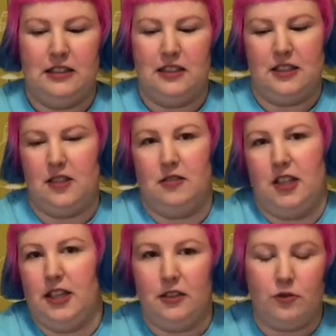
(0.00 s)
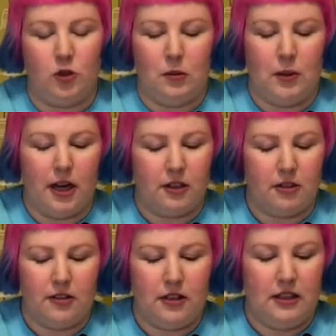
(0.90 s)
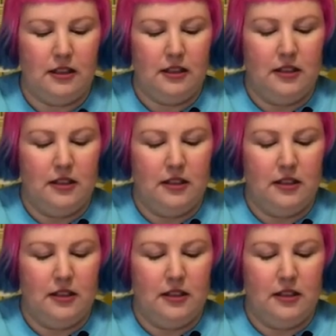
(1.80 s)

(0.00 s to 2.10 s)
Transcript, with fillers: it didn't like fall apart or anything.